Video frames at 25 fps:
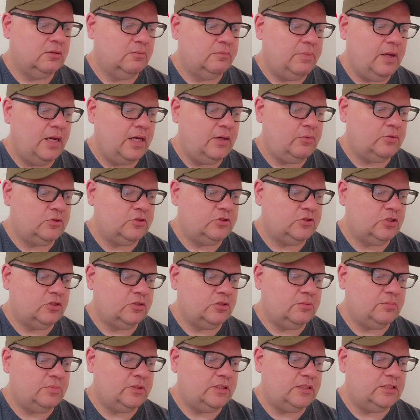Bader would
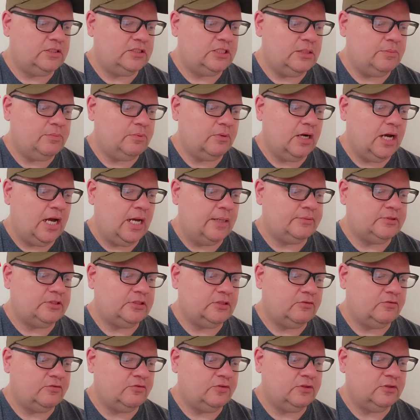certainly be the cheaper
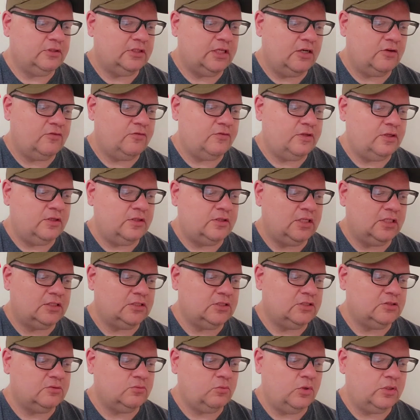option if Philadelphia
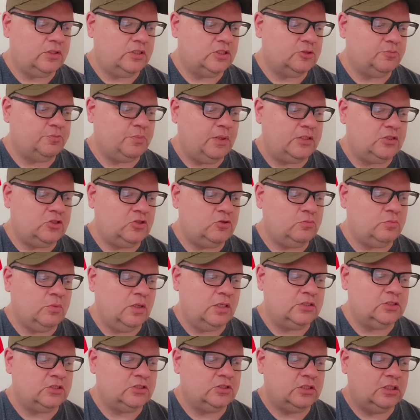doesn't want to spend too
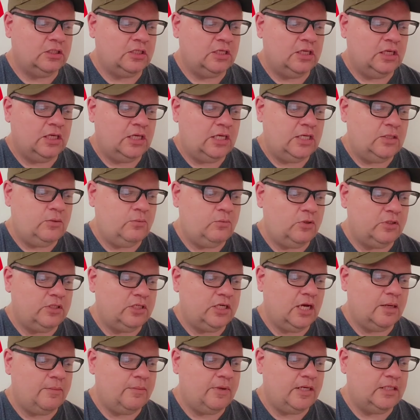much. He would
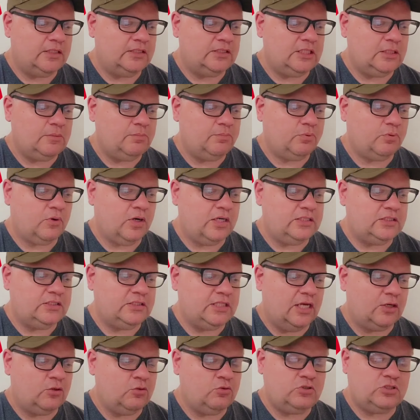come at a cheap price
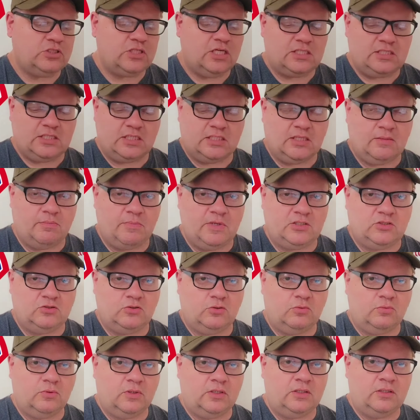tag. Who says that? The Mets
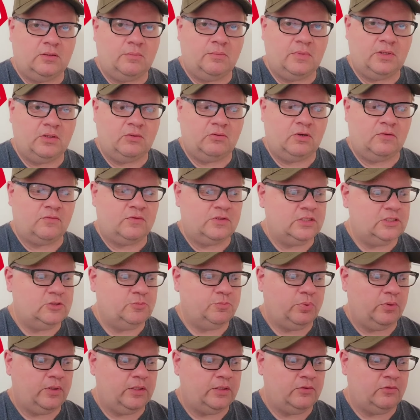are in the middle of it, and he's
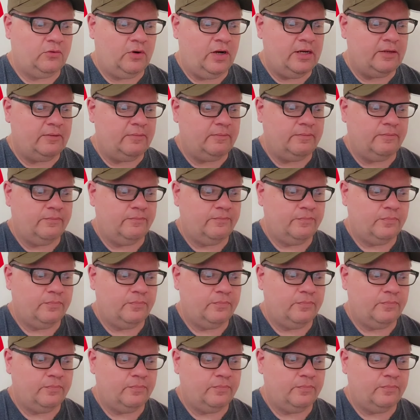played great